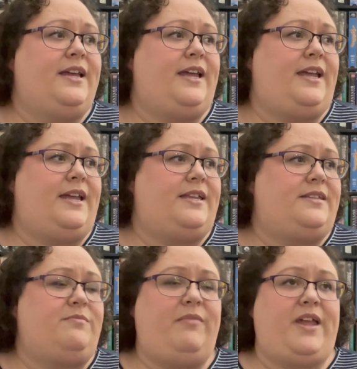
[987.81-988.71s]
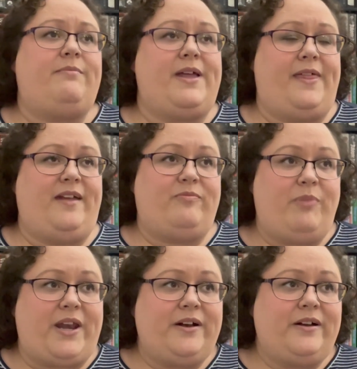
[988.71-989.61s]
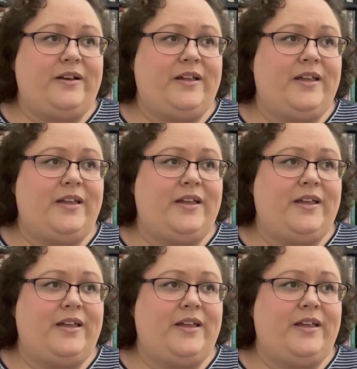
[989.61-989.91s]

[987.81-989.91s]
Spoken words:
and make my life better.